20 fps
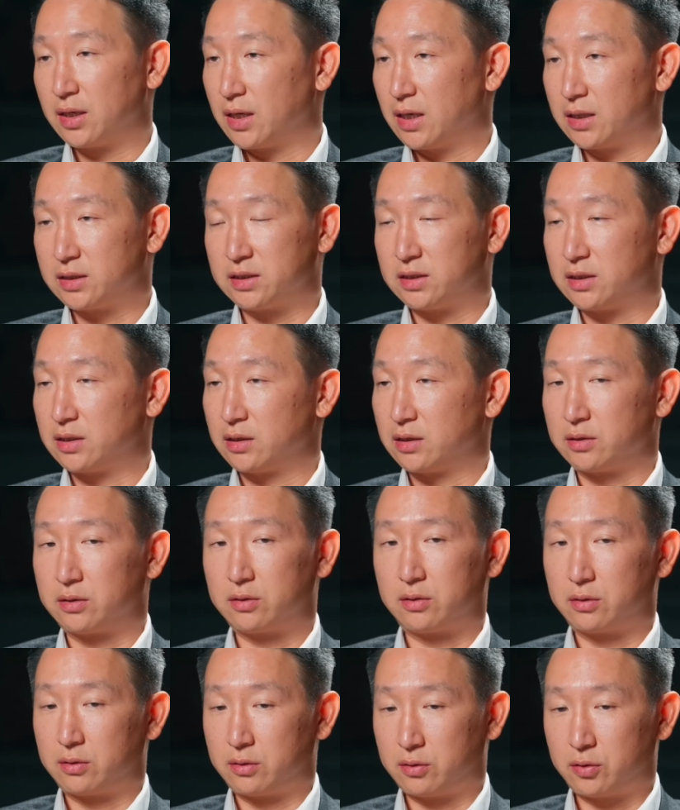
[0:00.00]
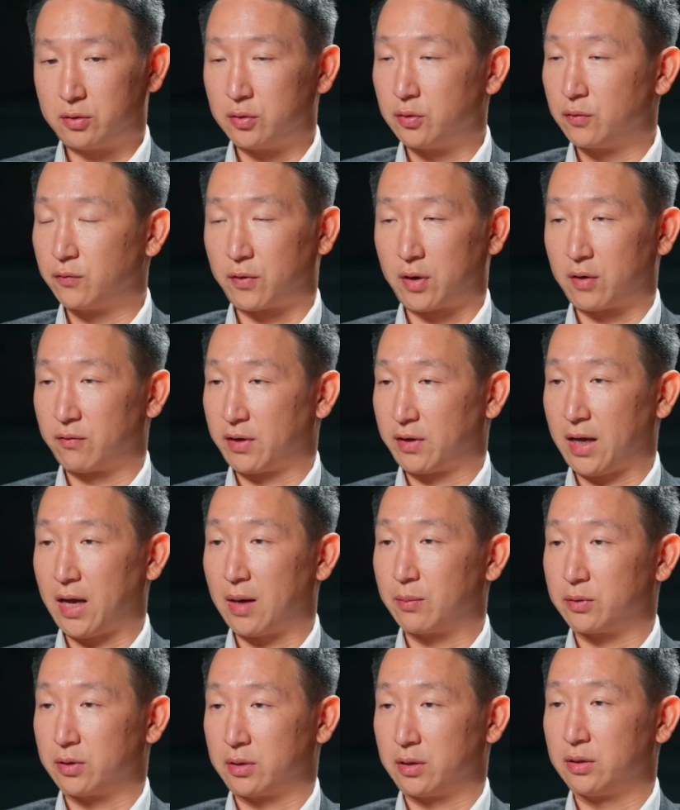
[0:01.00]
it's still too far of a
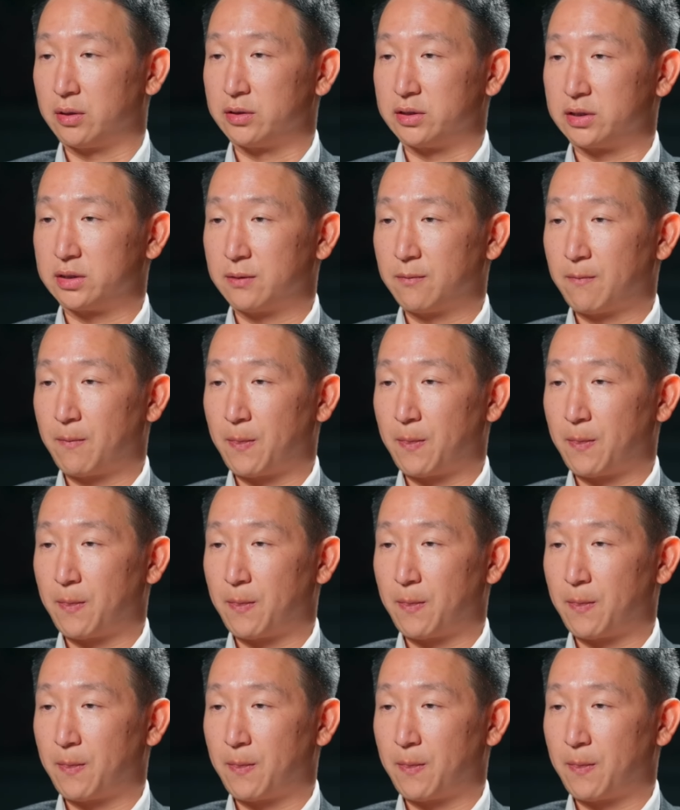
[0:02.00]
gap to close.